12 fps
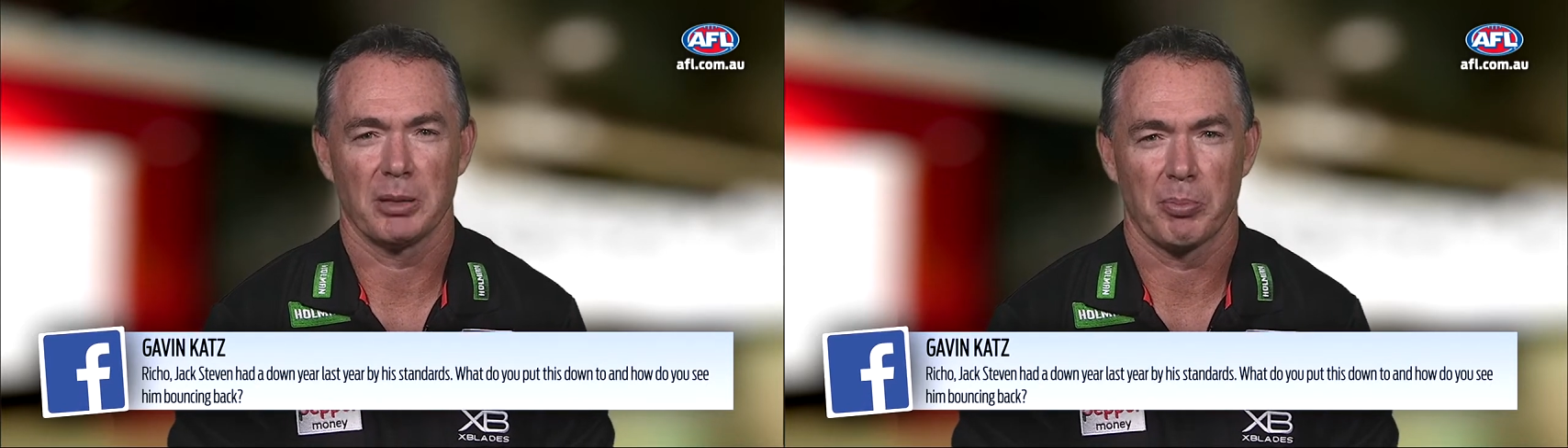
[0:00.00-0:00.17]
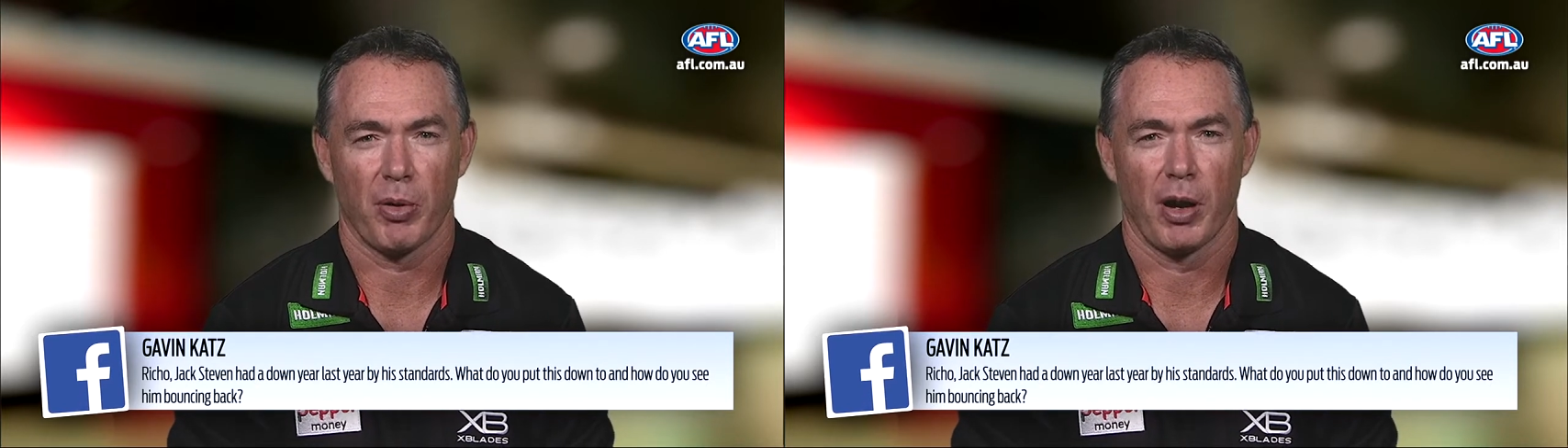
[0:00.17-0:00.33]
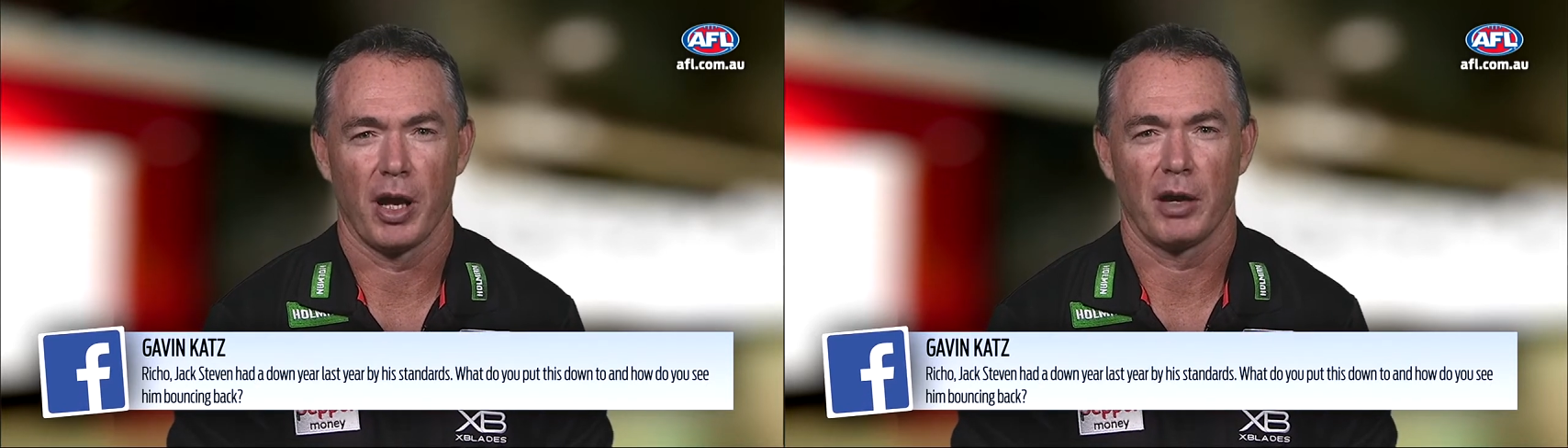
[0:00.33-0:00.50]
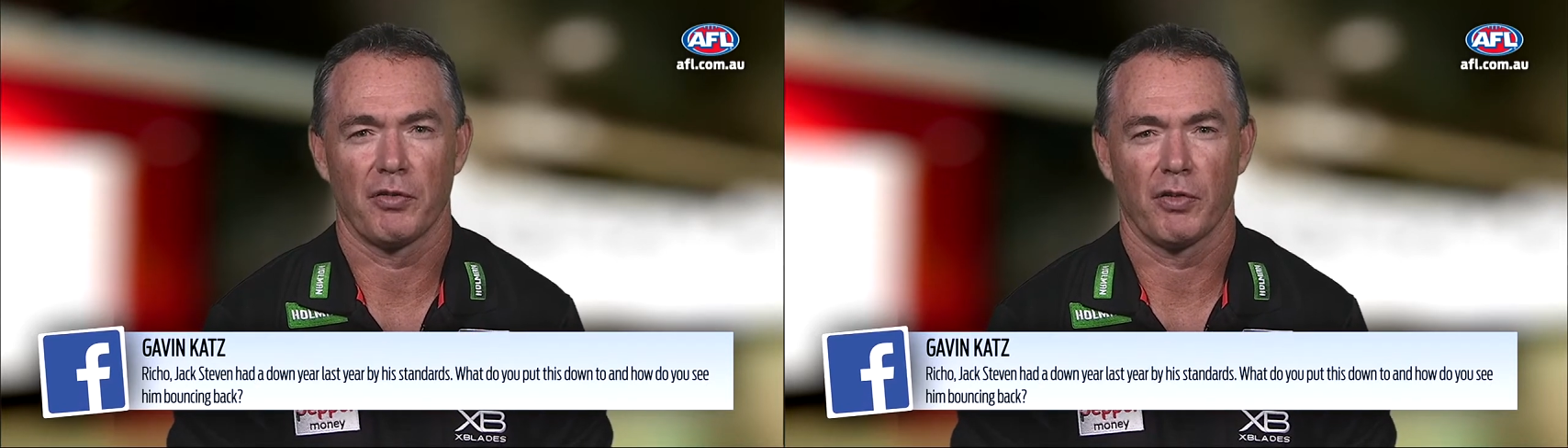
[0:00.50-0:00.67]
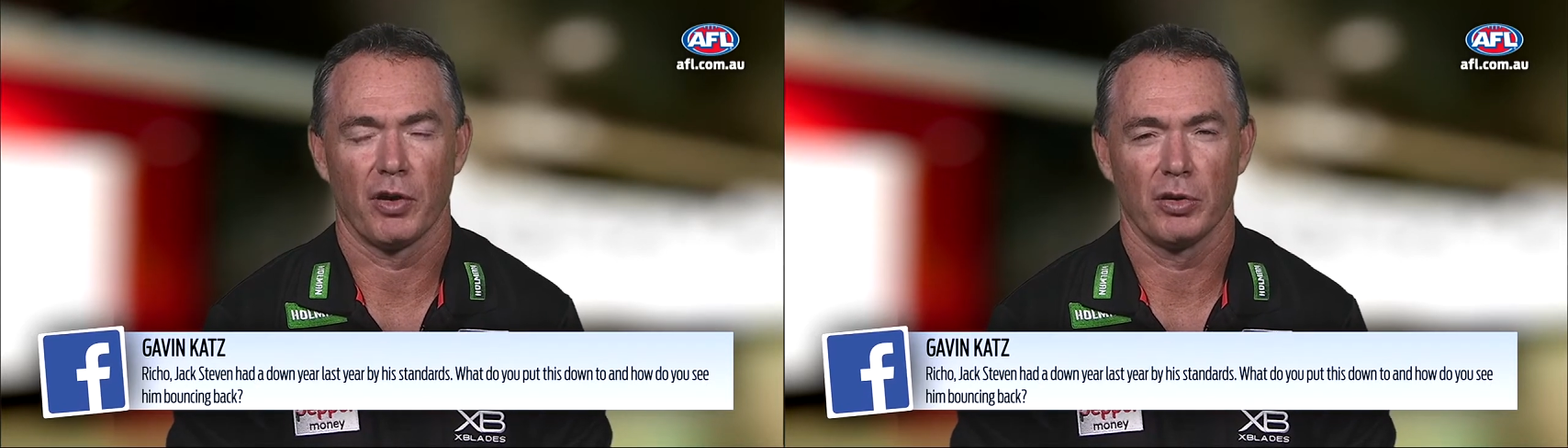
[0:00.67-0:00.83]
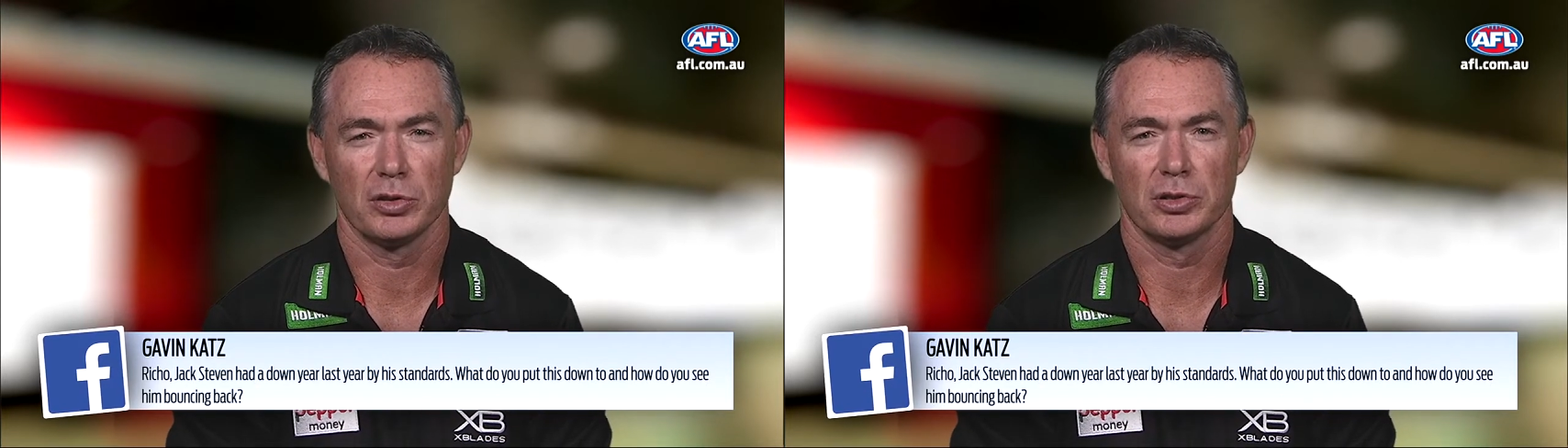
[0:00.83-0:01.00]
player for a
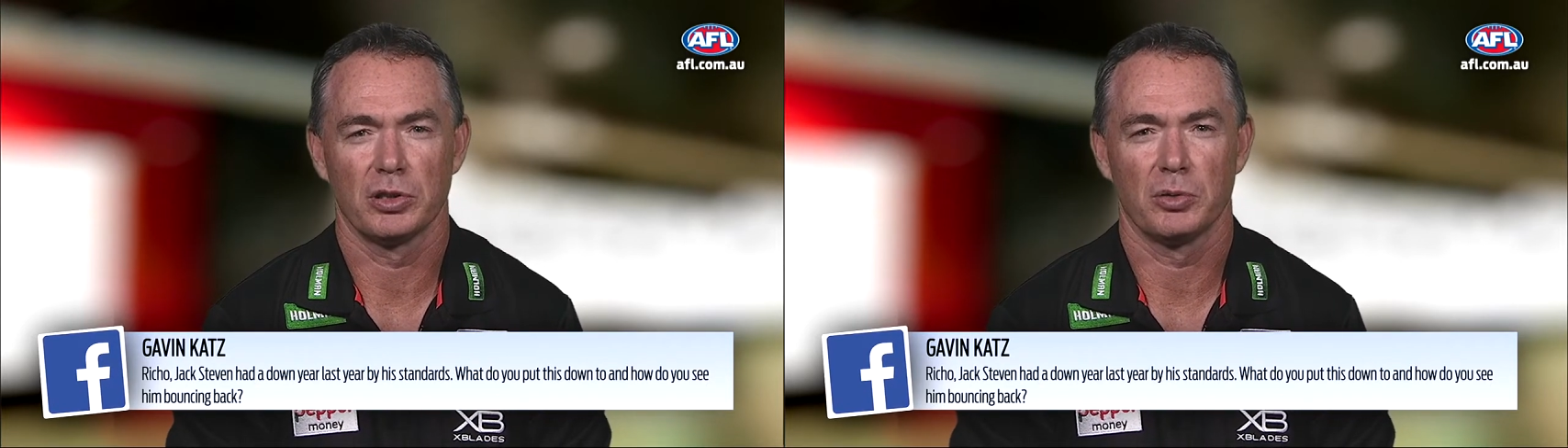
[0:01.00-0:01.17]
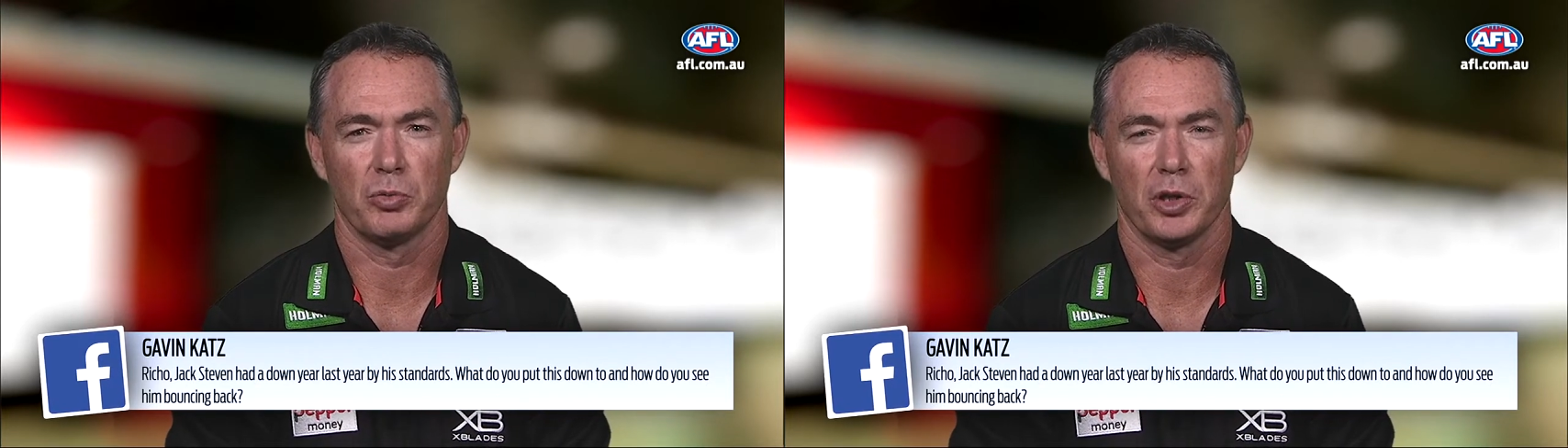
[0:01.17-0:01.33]
long time with